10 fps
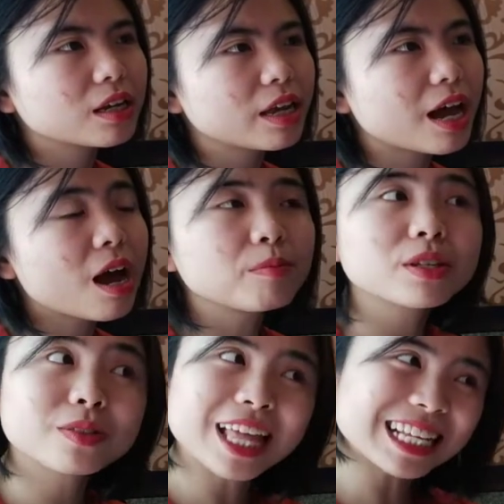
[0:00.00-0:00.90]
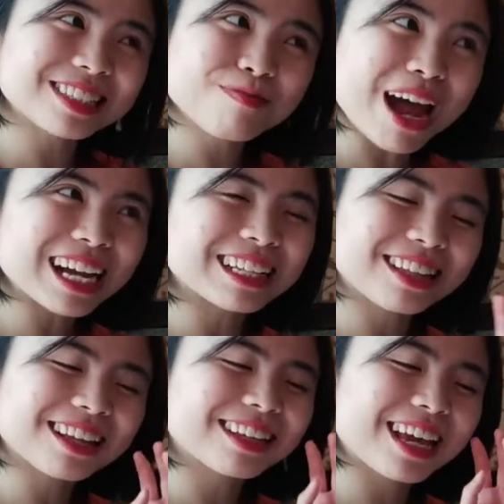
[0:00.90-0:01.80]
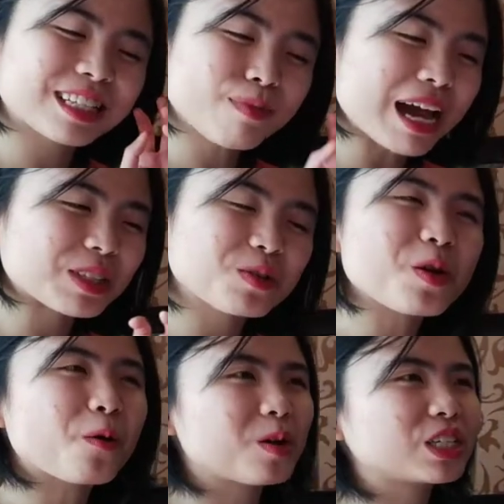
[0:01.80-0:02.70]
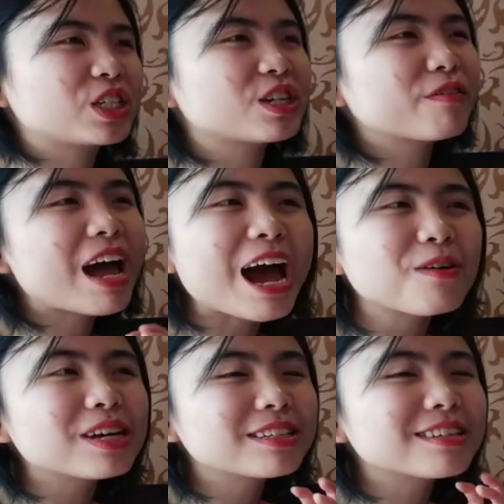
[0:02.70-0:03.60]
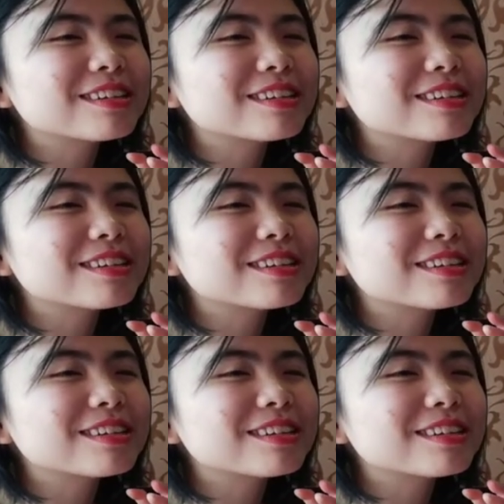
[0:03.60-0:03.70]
yeah. So that gets back to your question of how is